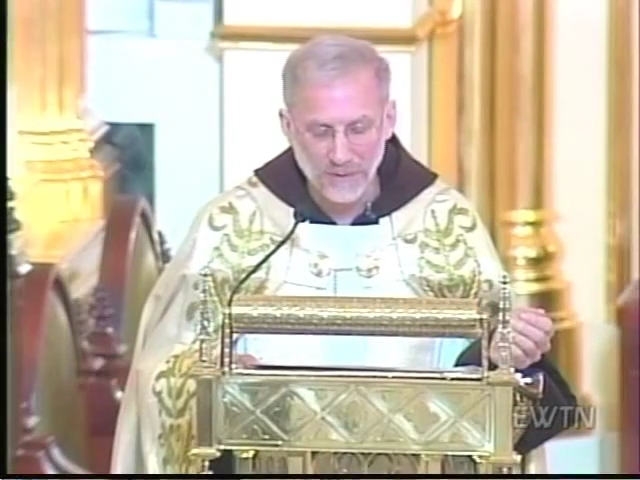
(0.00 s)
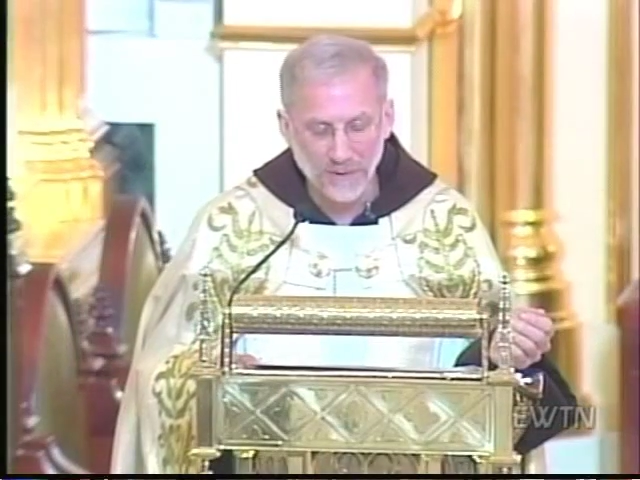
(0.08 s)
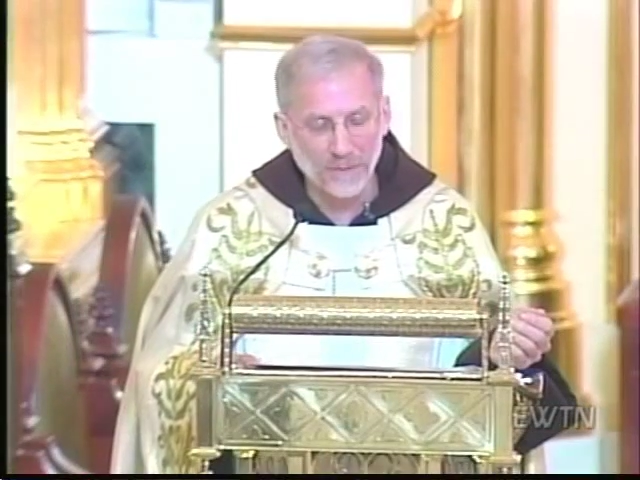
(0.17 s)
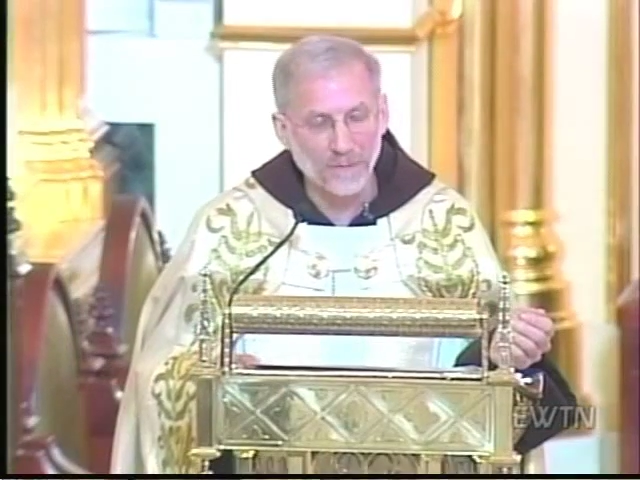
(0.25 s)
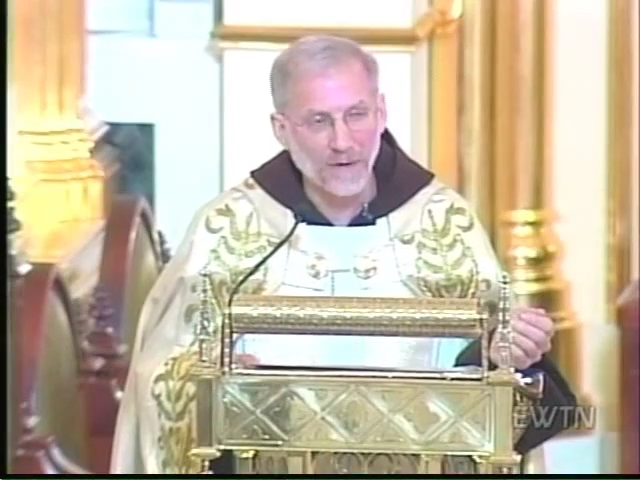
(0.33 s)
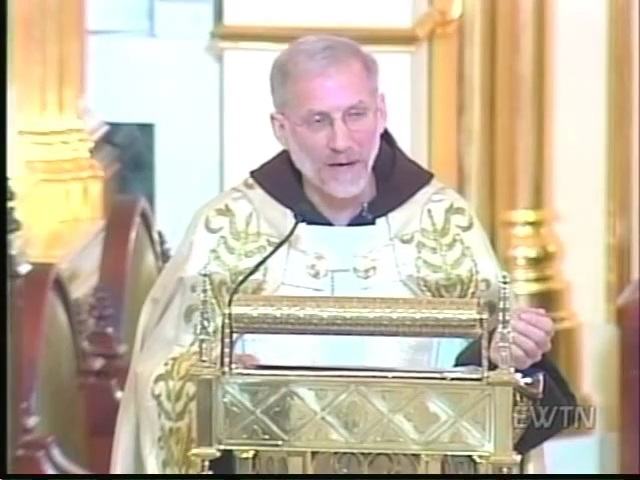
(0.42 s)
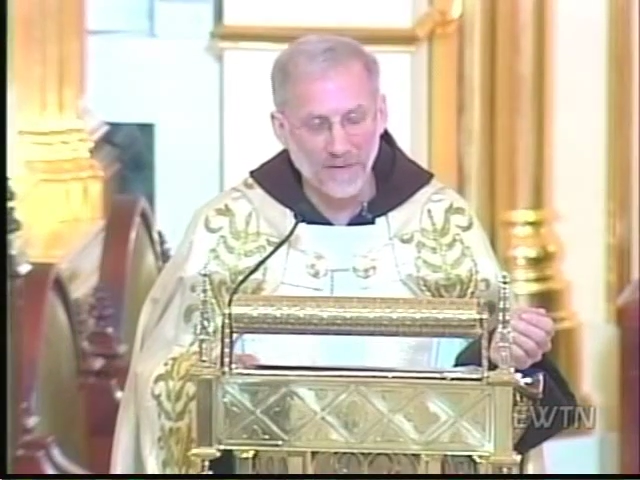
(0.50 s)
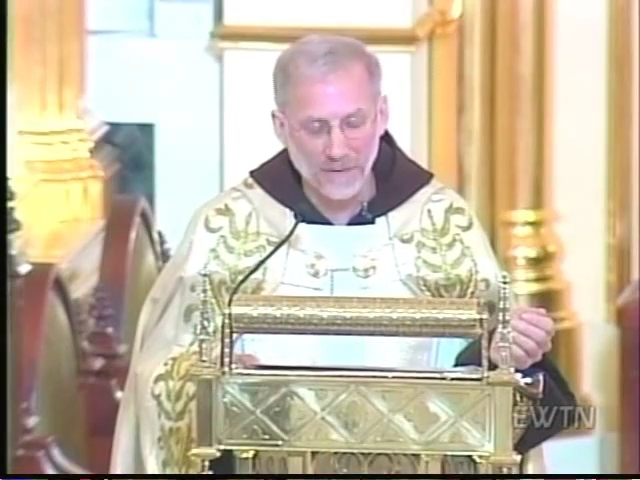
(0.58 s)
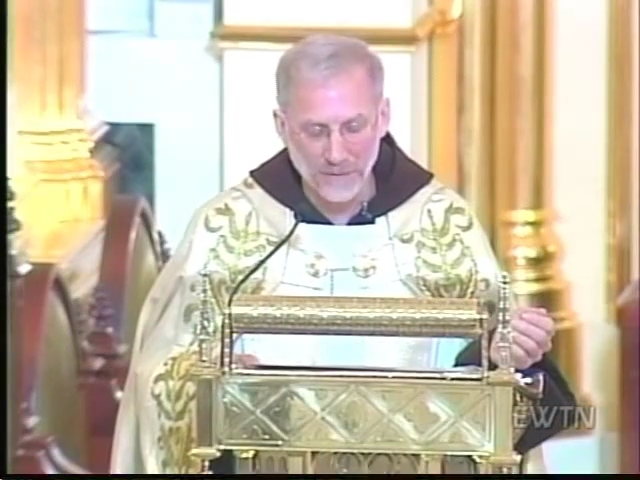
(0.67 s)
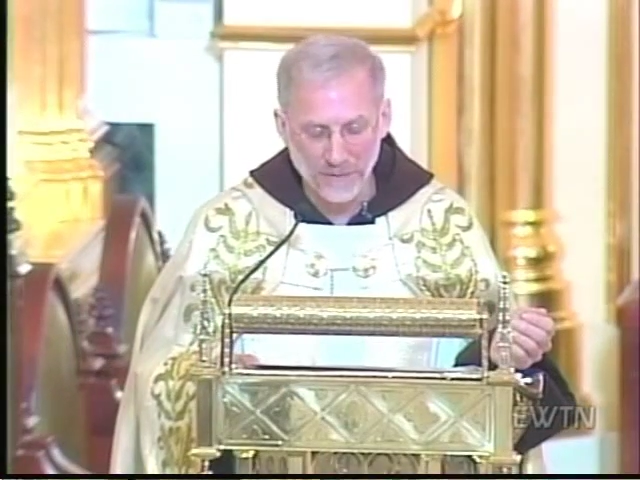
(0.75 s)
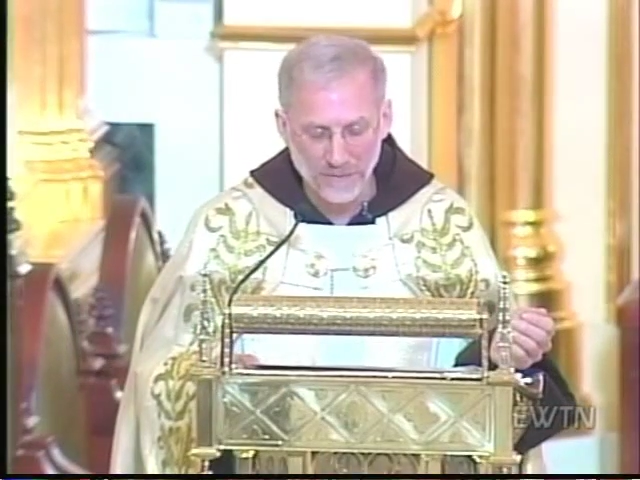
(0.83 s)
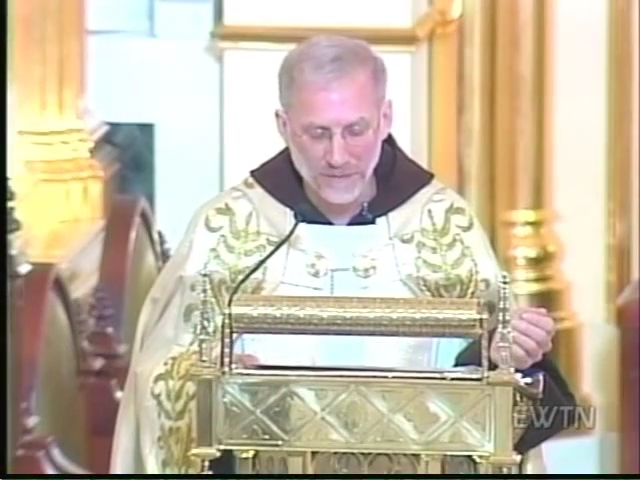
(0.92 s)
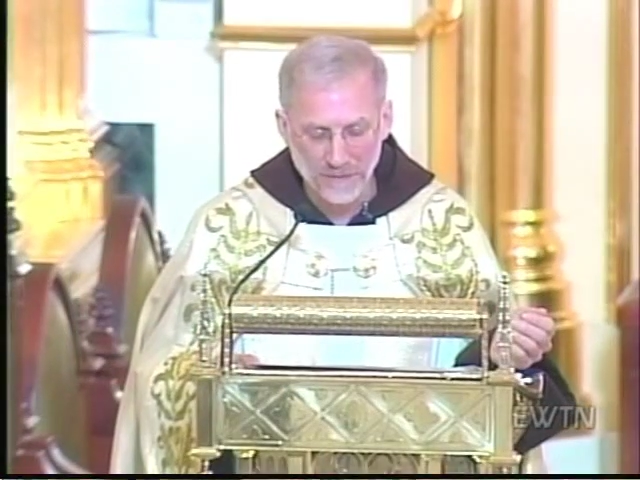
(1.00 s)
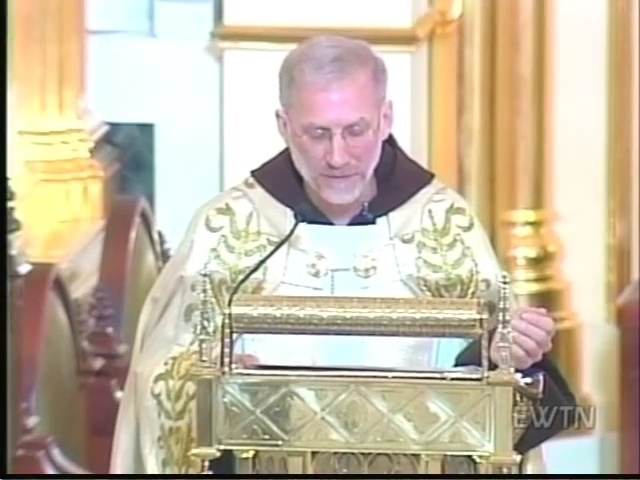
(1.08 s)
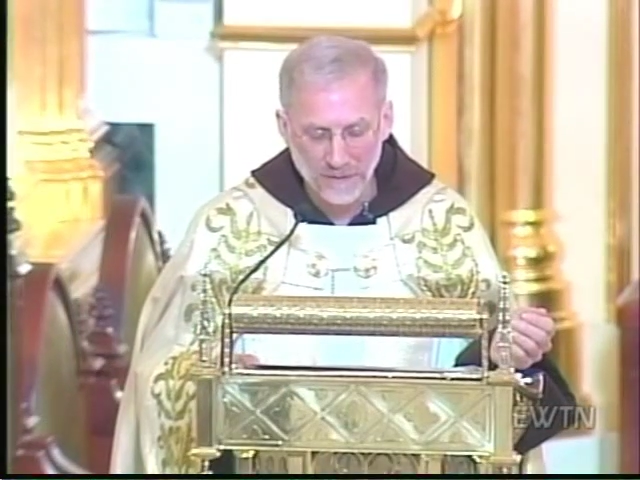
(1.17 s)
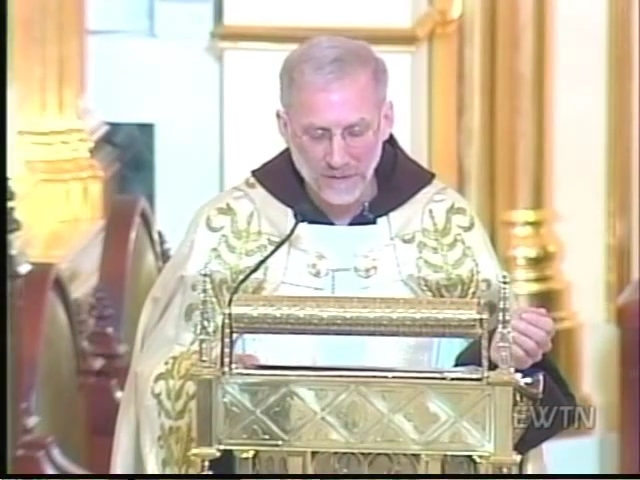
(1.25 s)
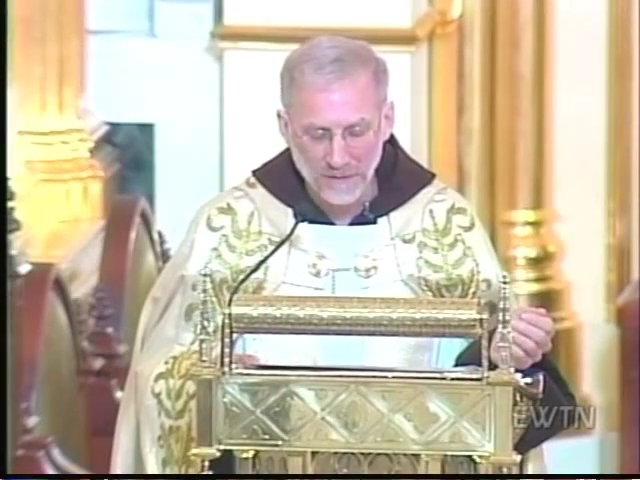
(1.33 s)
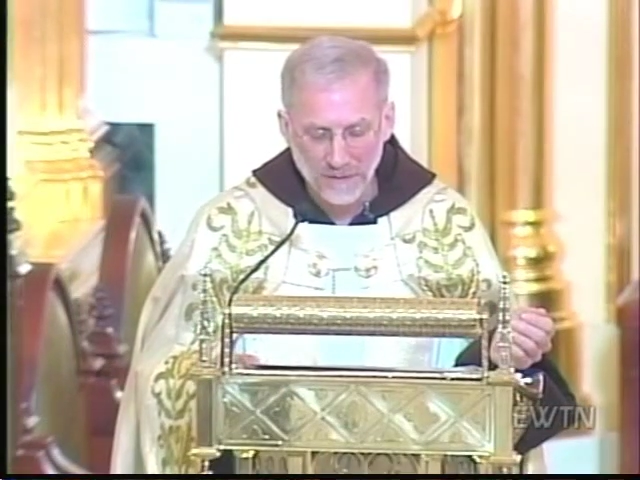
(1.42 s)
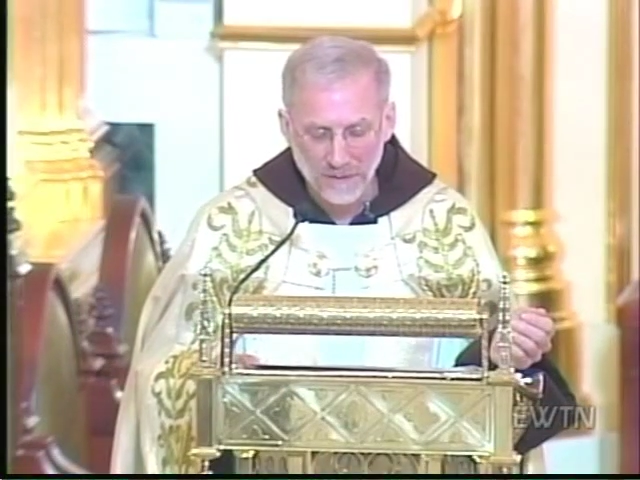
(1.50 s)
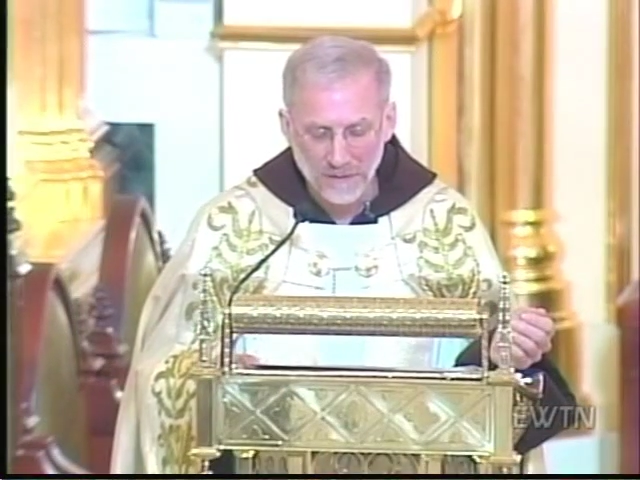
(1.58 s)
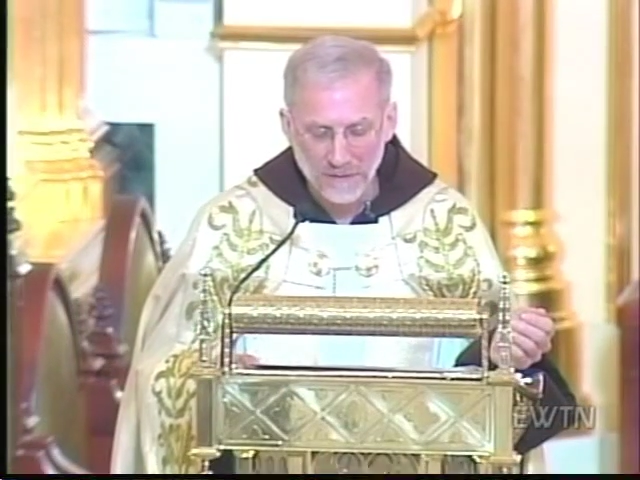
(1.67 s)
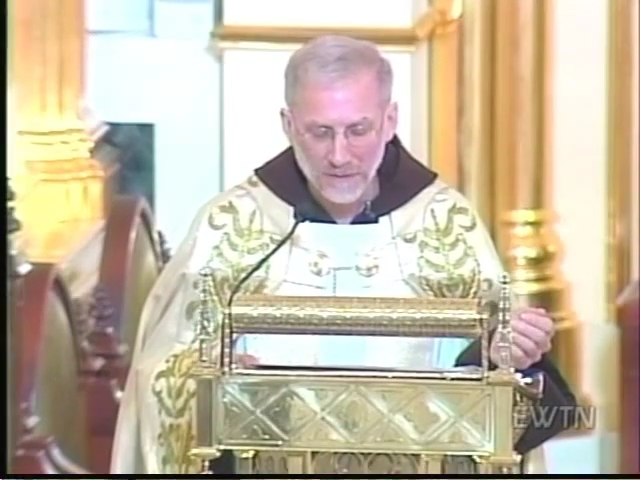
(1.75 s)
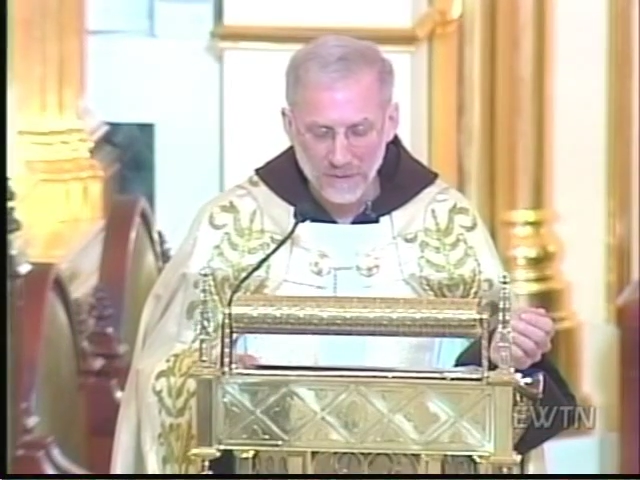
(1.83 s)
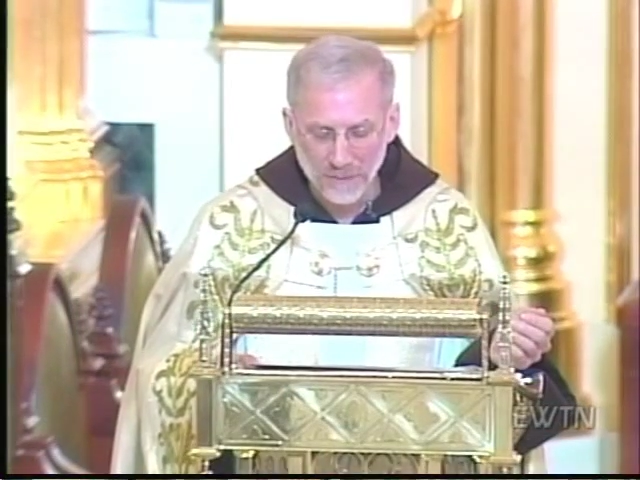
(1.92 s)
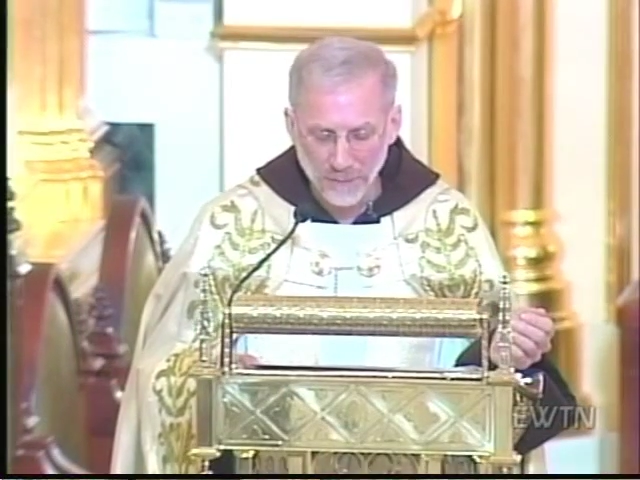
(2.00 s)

with their fathers to